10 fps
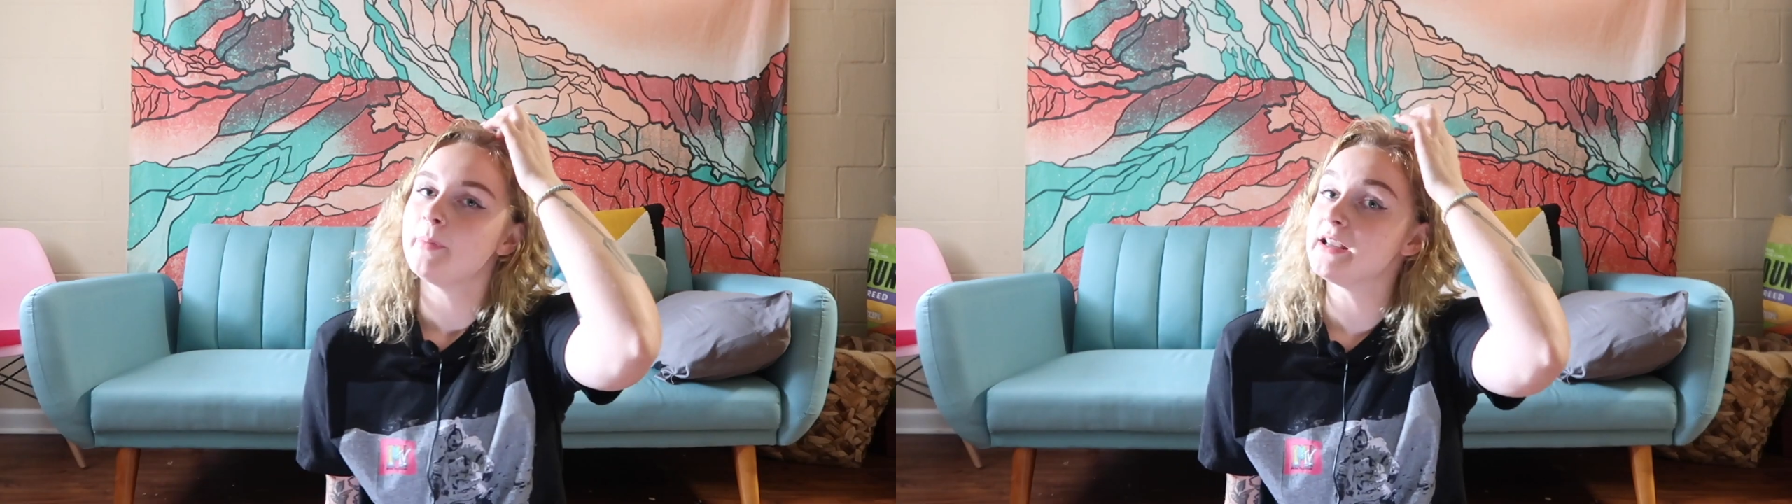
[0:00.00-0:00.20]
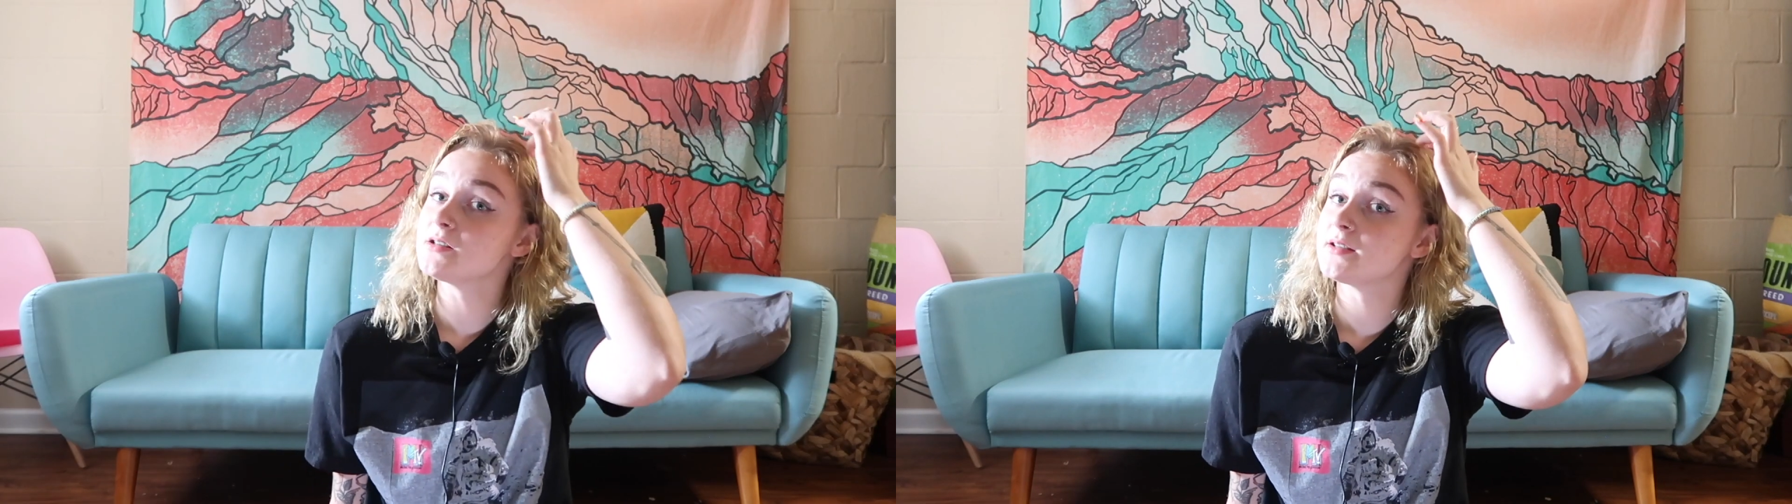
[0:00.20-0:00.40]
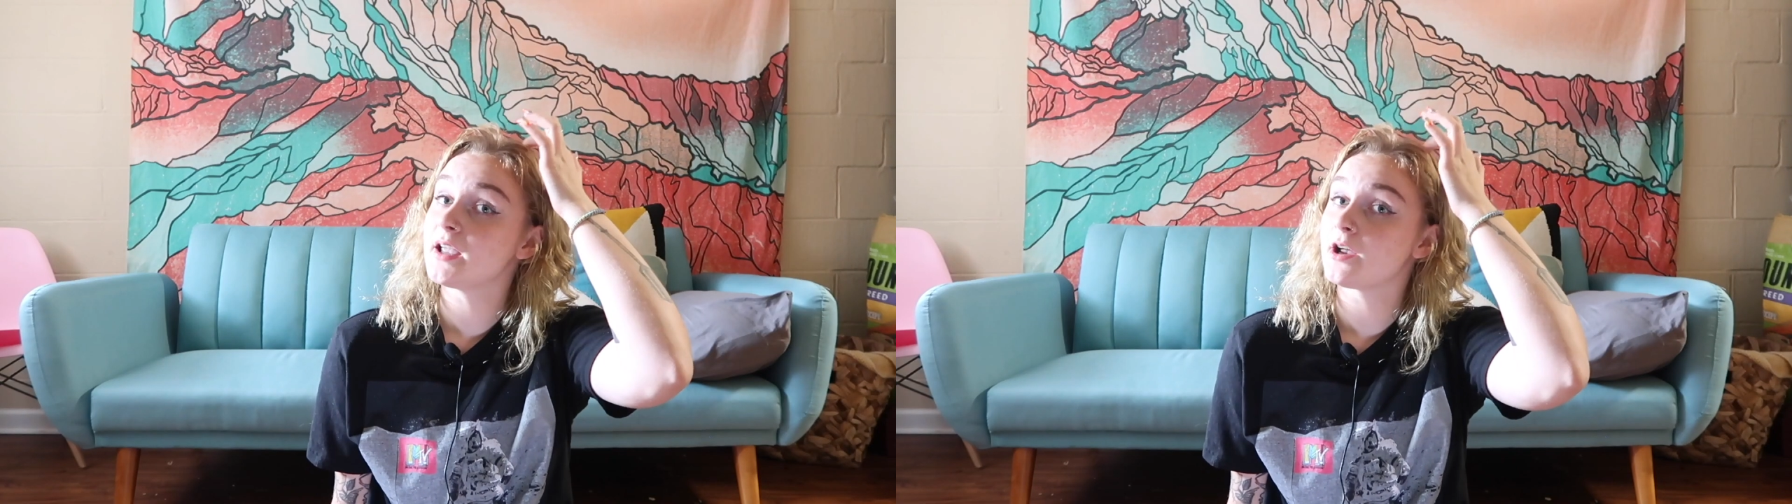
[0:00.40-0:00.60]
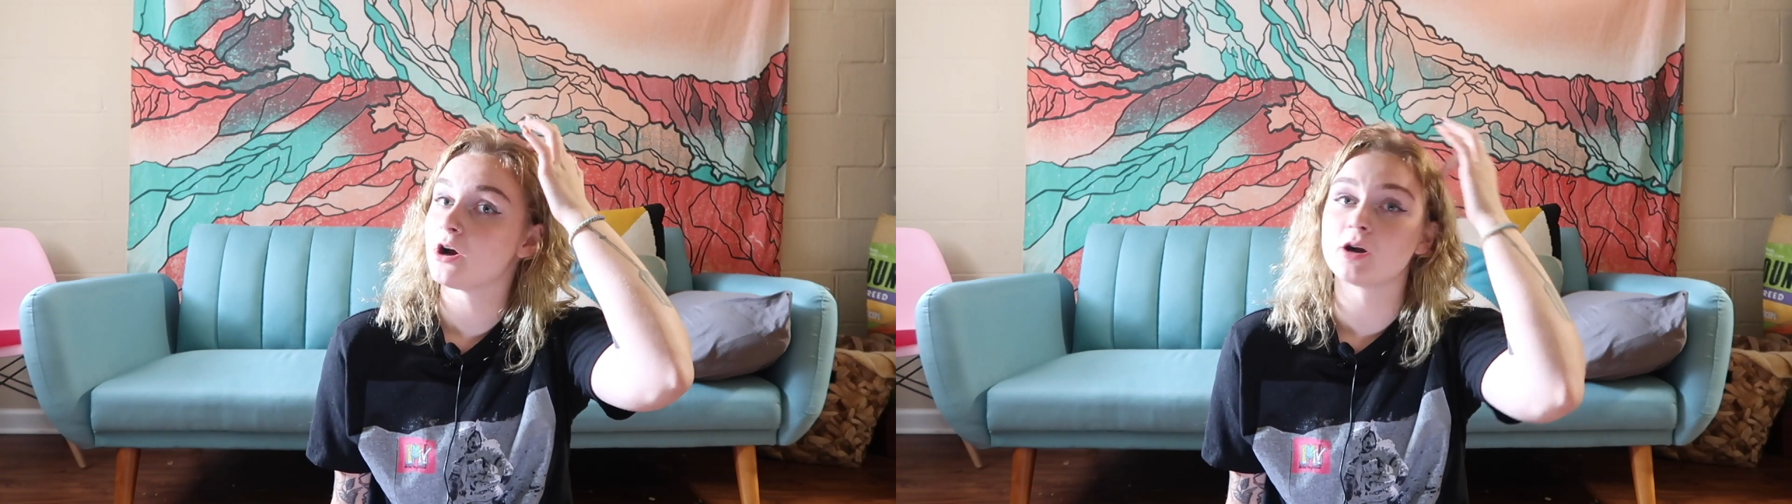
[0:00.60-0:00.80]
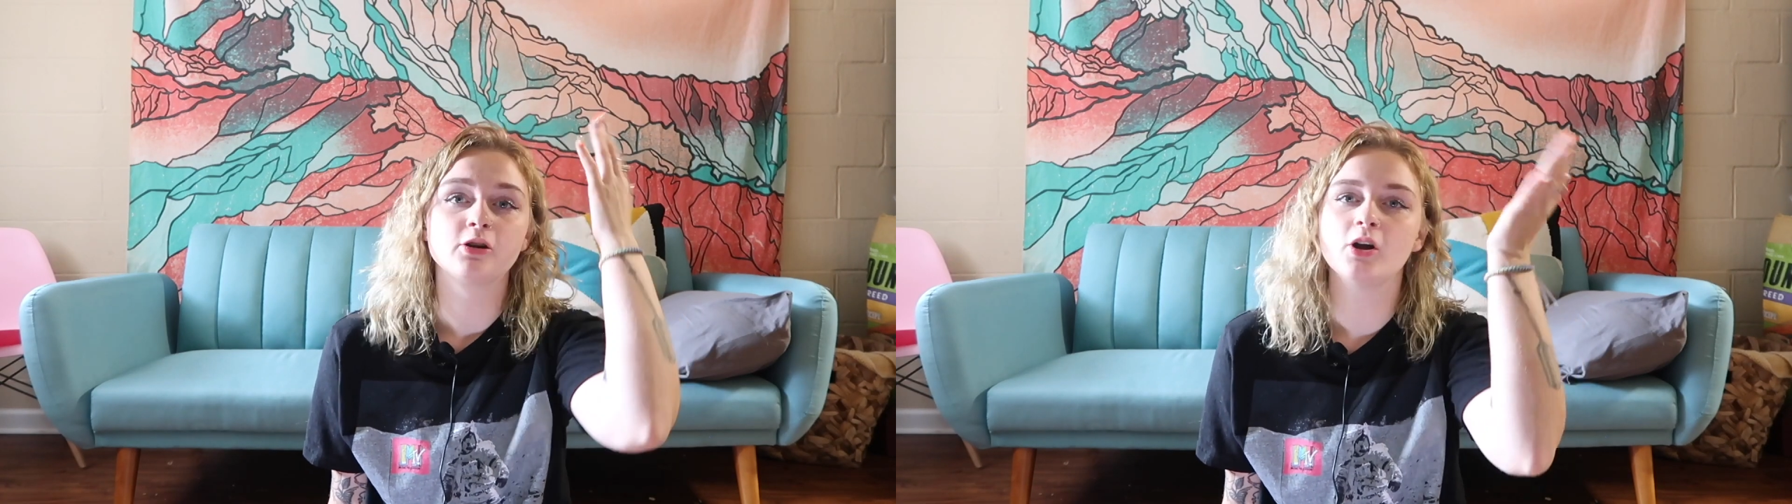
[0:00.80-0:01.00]
But here's the
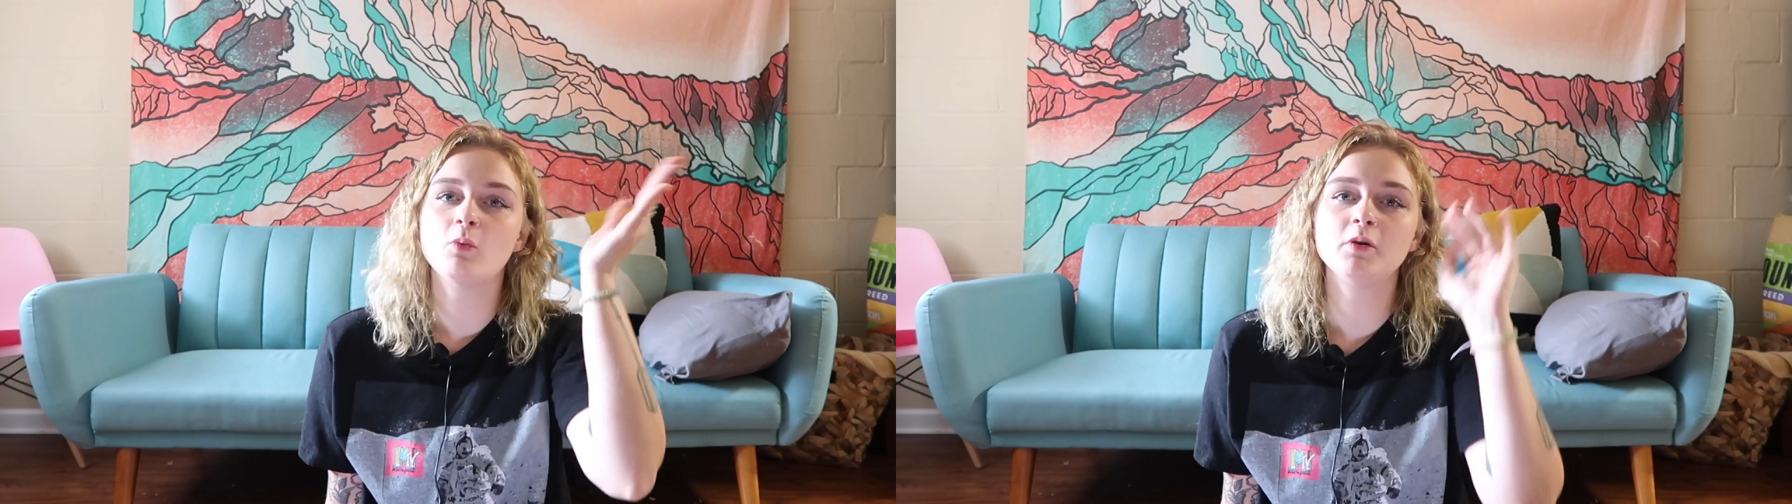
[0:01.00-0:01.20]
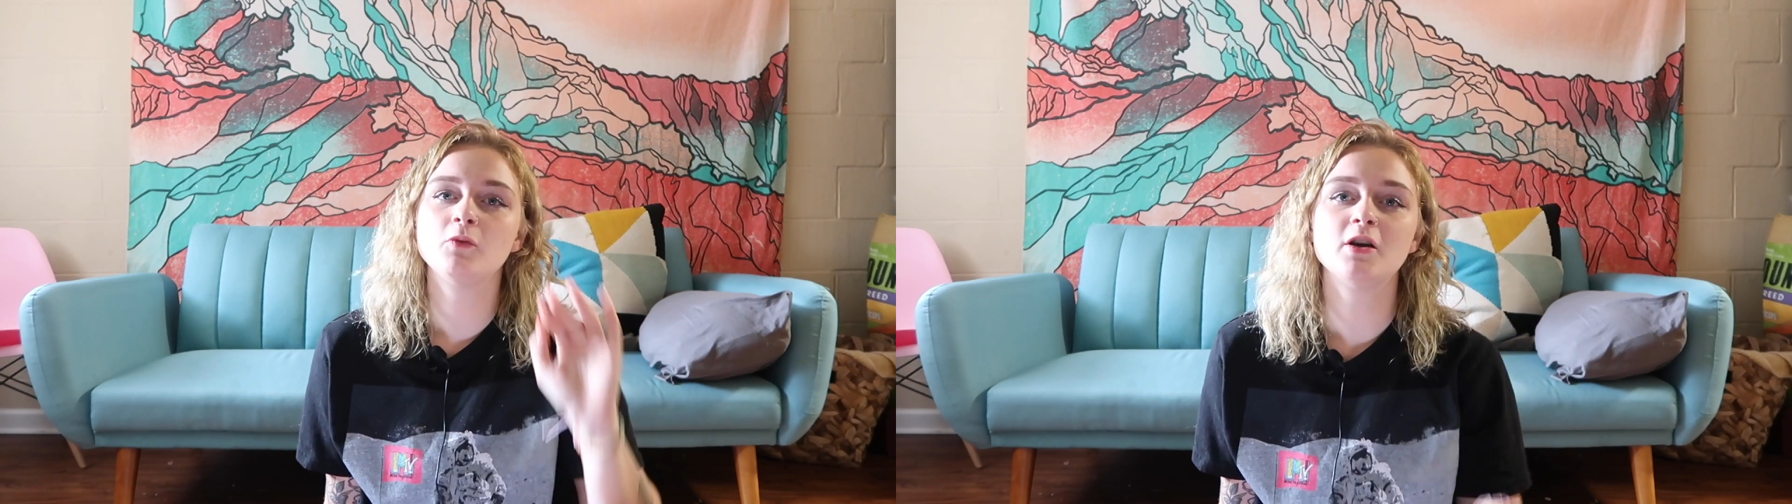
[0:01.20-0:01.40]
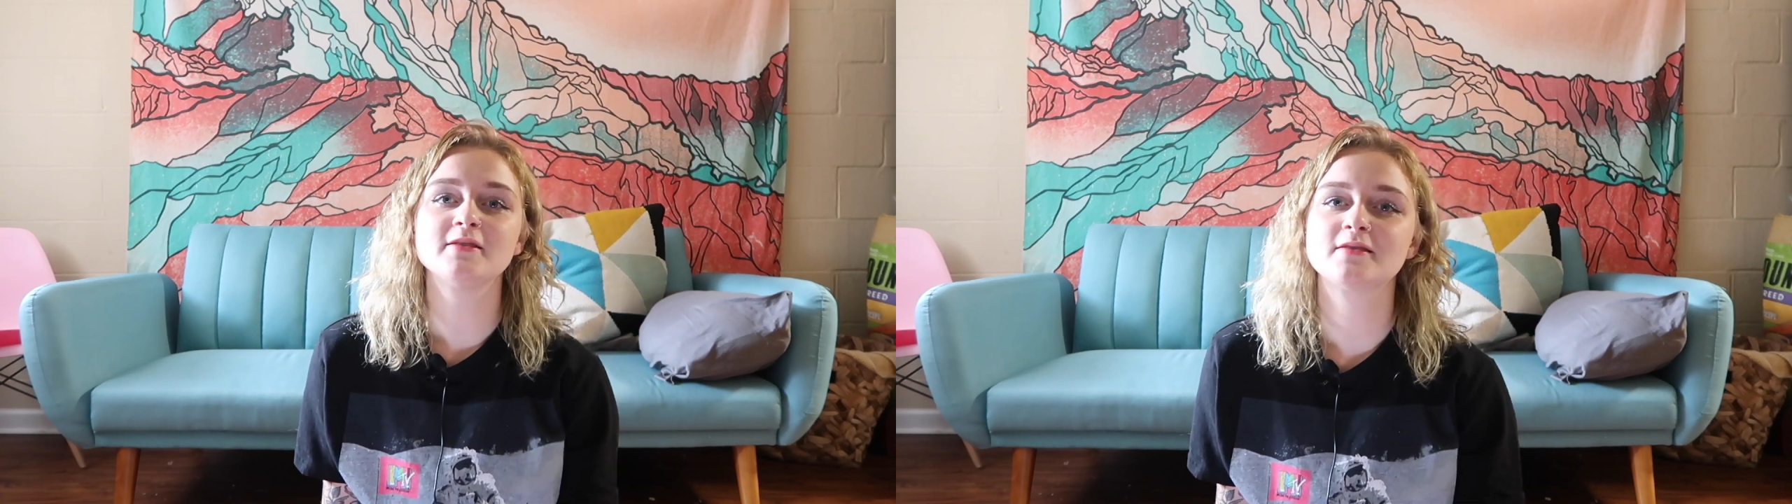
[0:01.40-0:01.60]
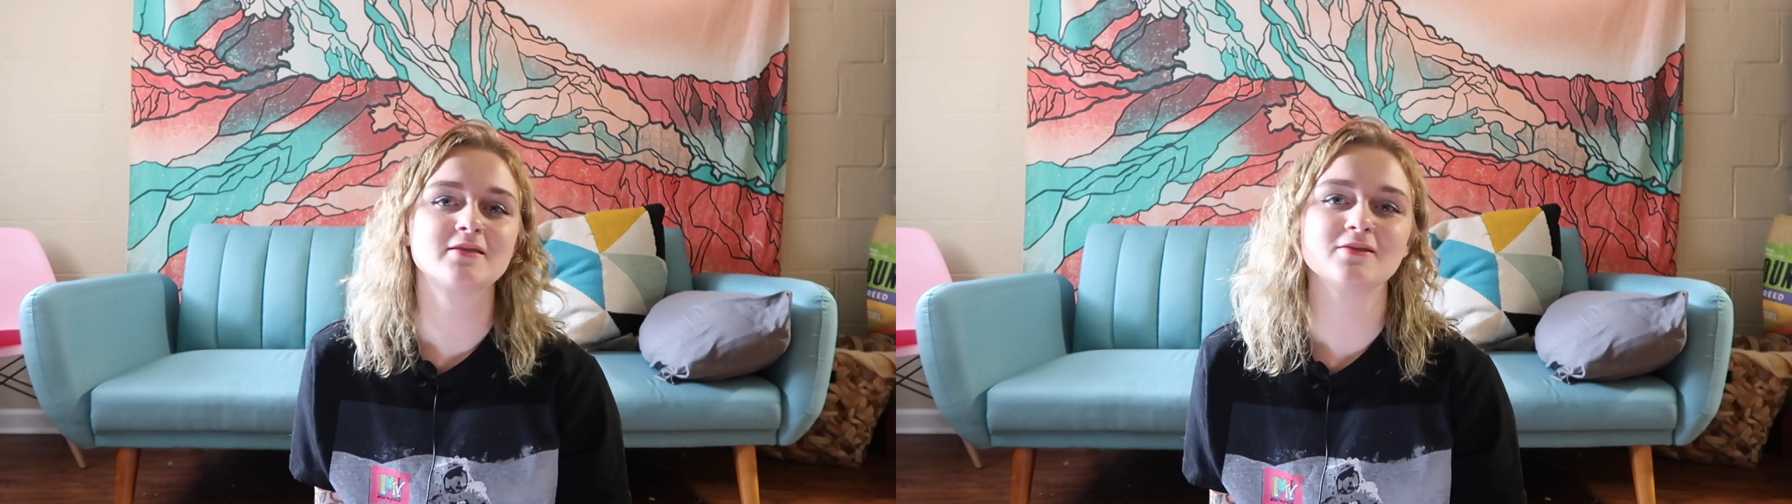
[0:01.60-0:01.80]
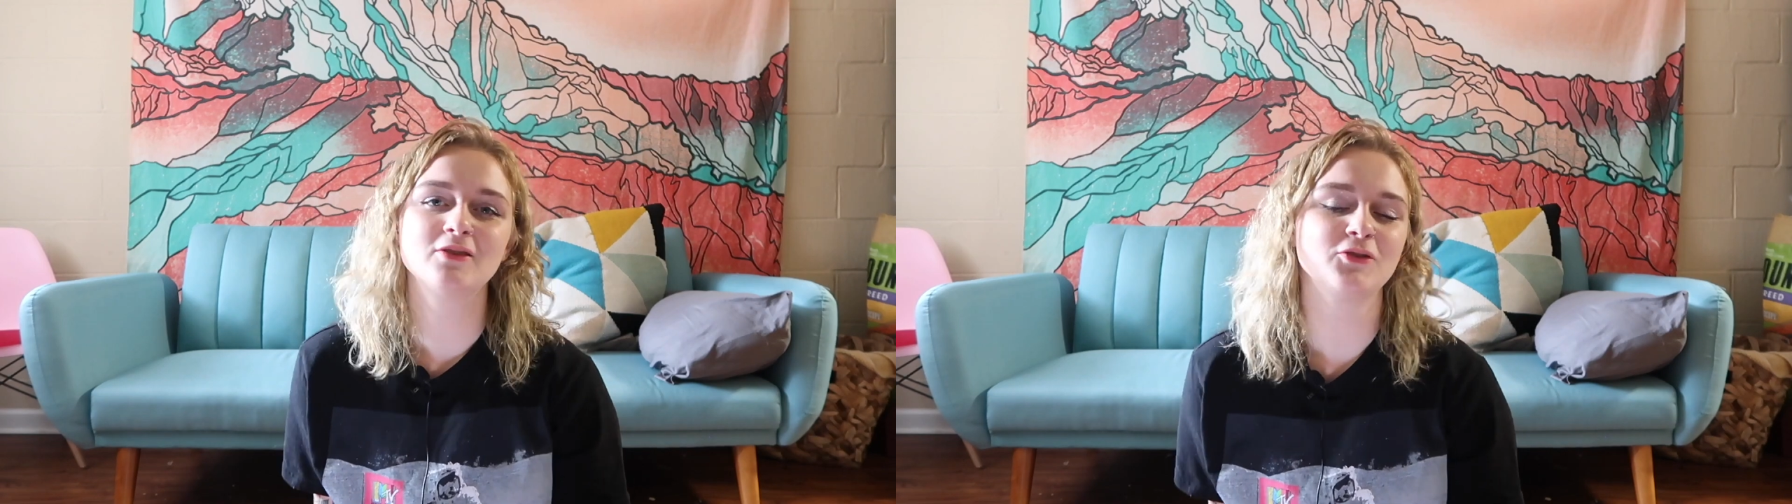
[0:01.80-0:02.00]
kicker. No one
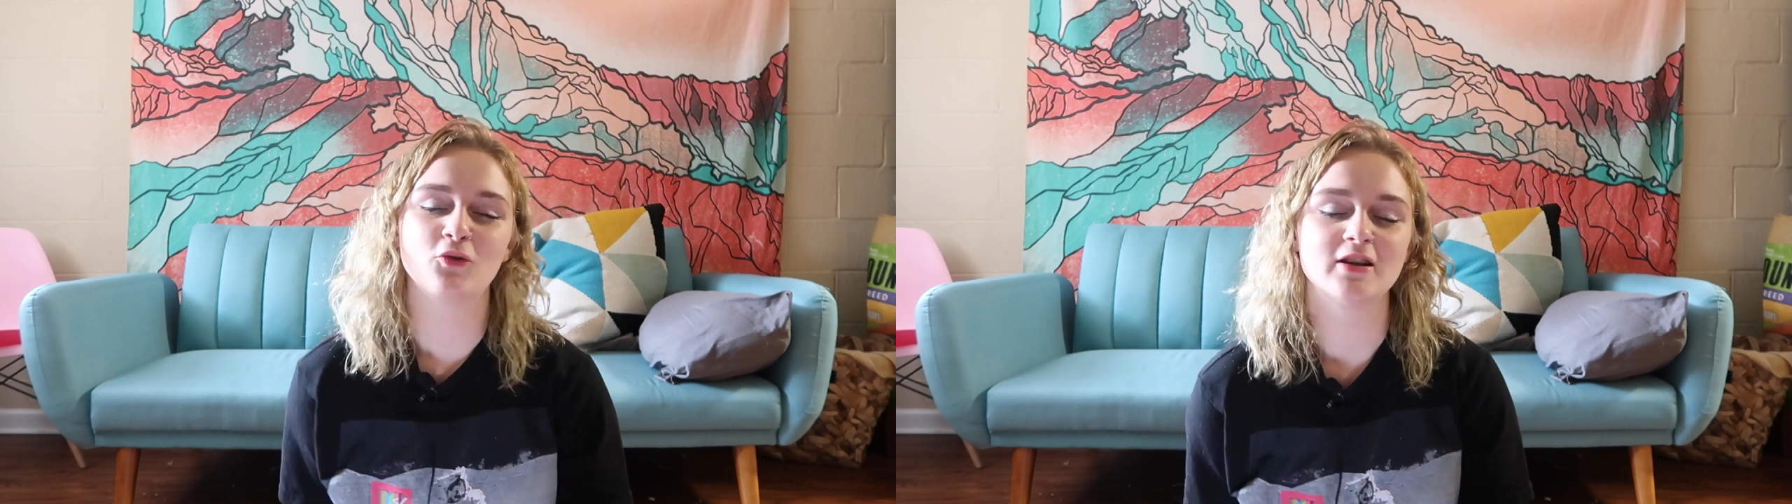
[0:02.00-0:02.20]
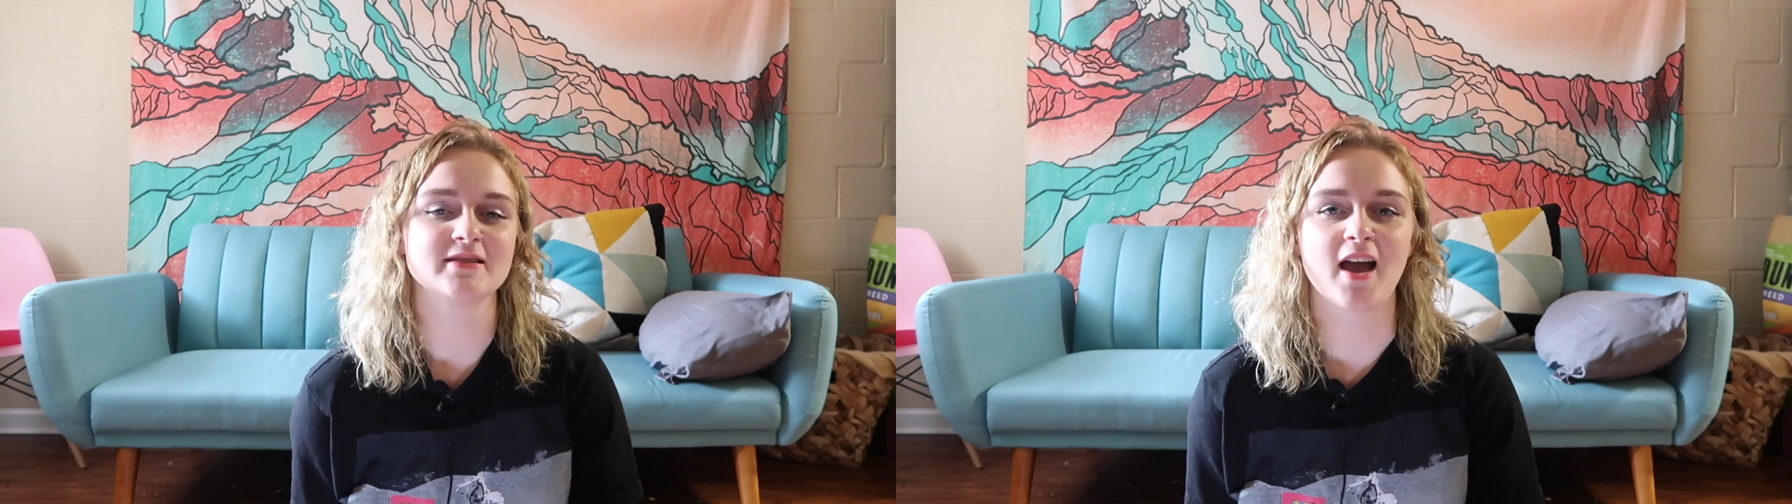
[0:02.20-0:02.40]
wants Nora's